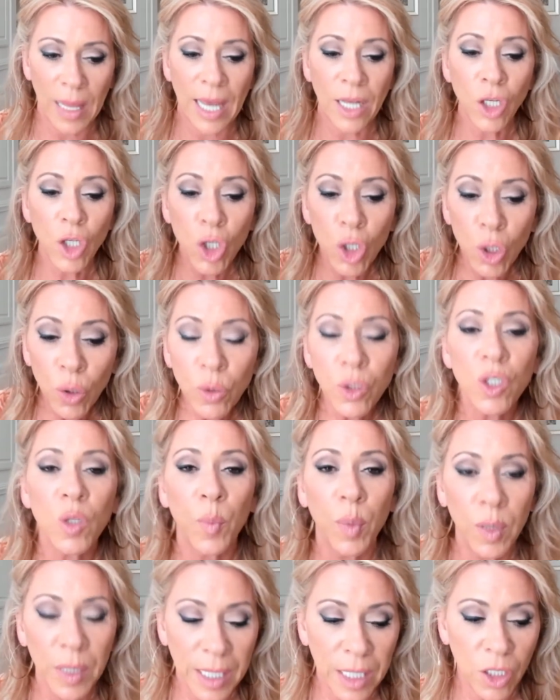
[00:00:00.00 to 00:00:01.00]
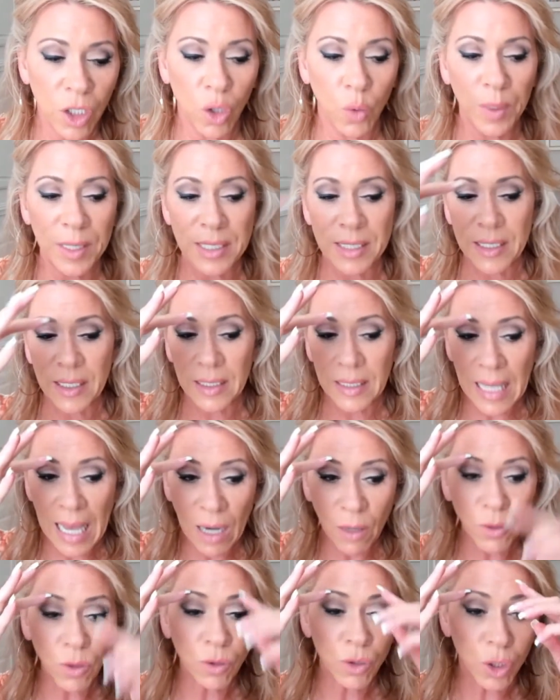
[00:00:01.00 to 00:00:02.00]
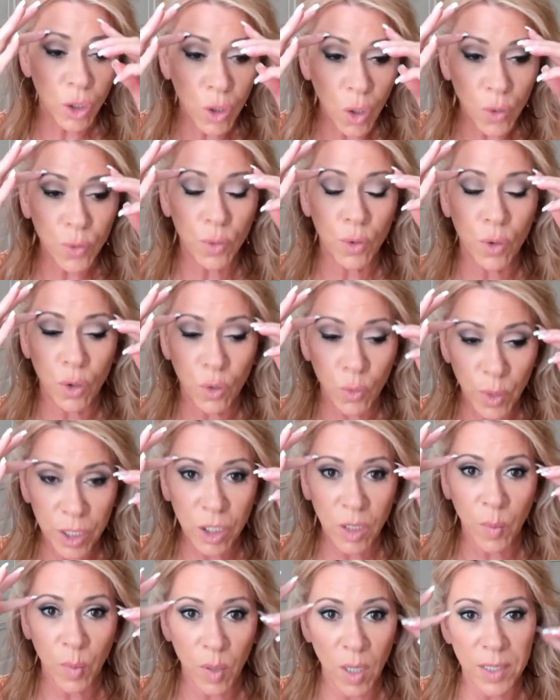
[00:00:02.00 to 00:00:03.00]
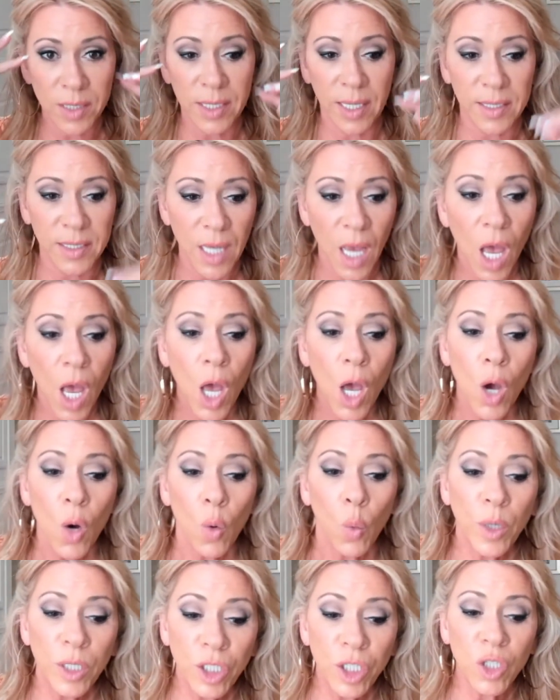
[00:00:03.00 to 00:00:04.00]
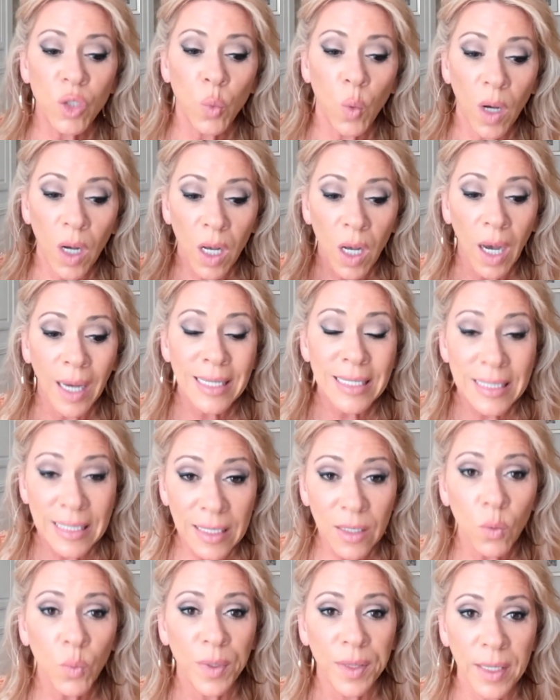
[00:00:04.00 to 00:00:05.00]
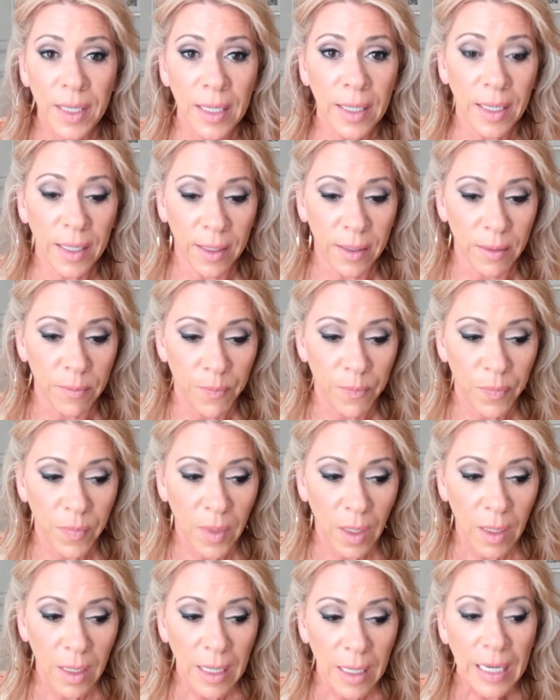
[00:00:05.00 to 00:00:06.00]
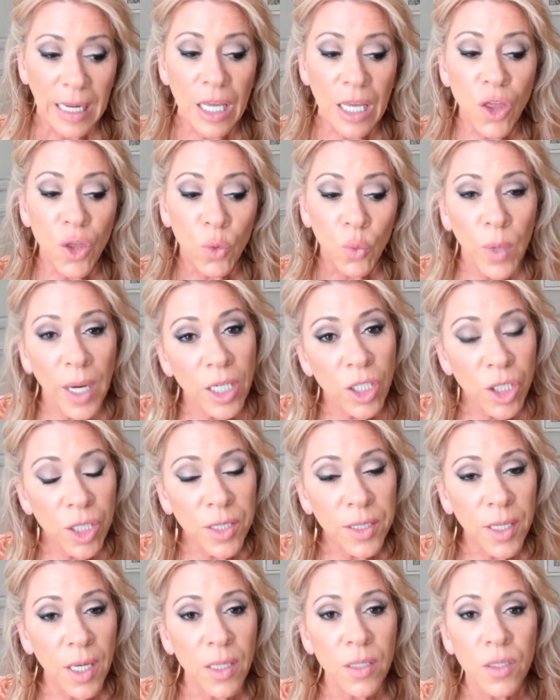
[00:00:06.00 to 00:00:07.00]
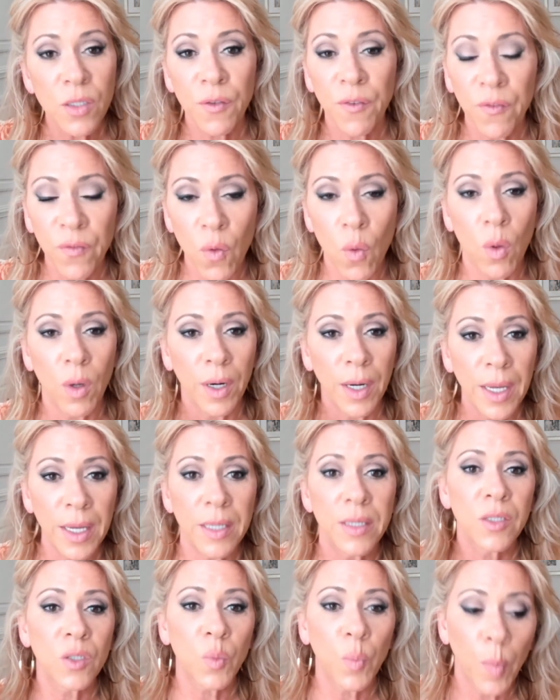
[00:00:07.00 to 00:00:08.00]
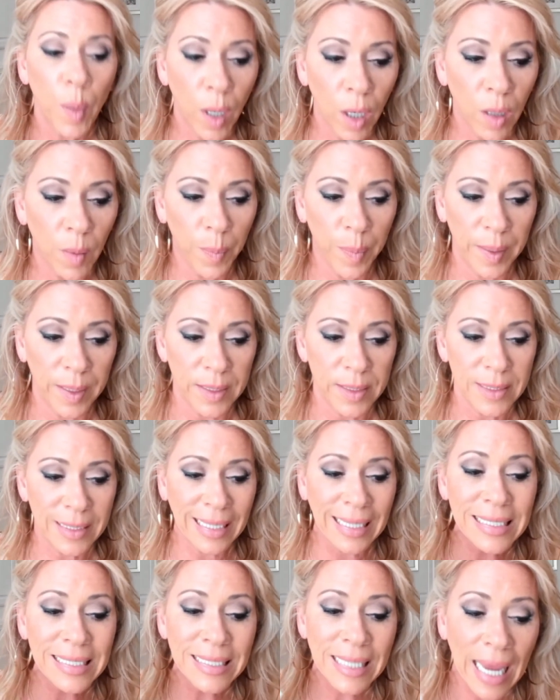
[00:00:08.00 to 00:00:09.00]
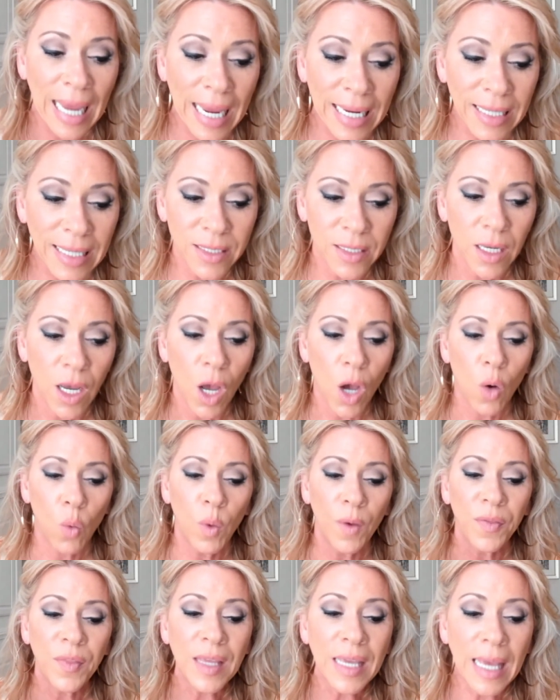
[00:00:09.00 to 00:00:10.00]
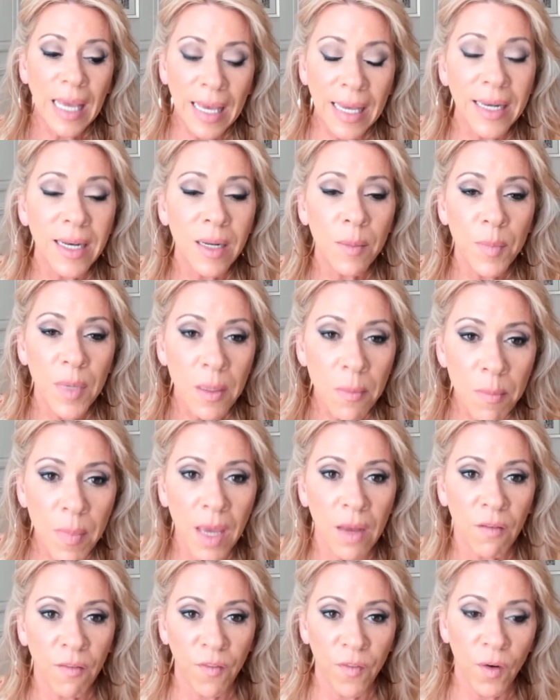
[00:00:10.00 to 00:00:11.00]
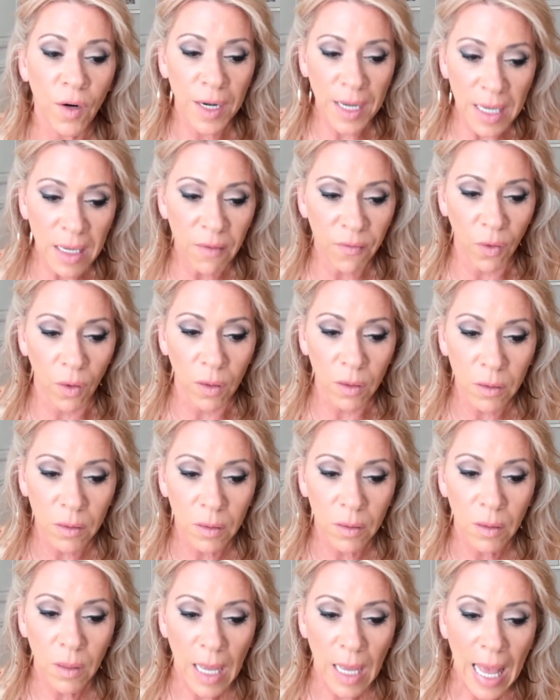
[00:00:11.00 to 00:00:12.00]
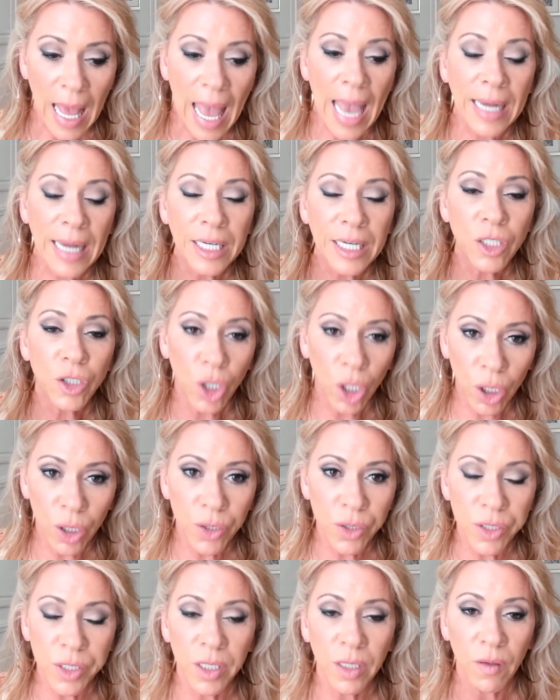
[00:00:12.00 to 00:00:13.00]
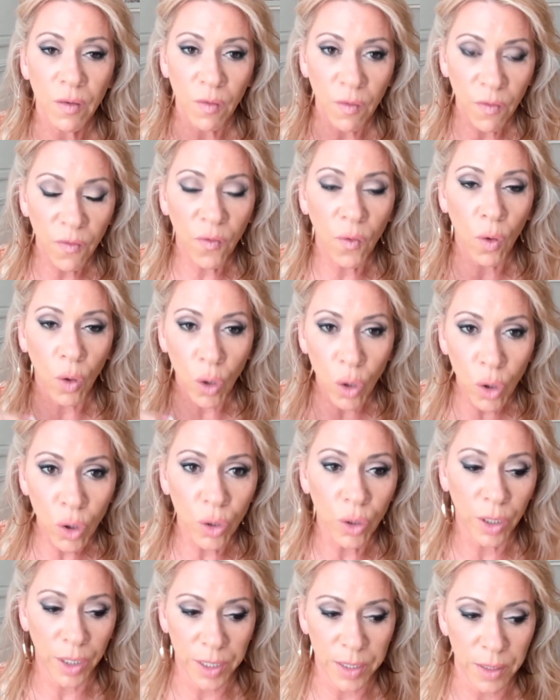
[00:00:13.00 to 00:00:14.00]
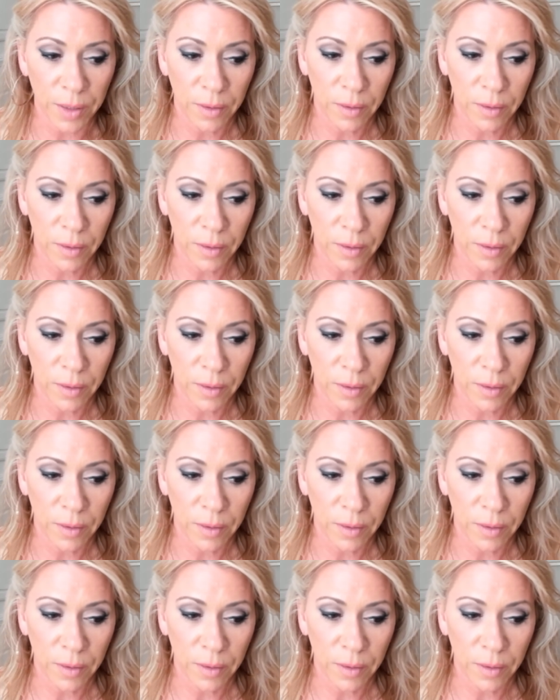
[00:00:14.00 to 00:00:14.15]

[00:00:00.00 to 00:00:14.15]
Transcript: and usable in you is to allow you to go through the threshing process, which is what God did with Gideon. He threshes us for his purpose. He takes what the enemy meant for evil and he turns it for good.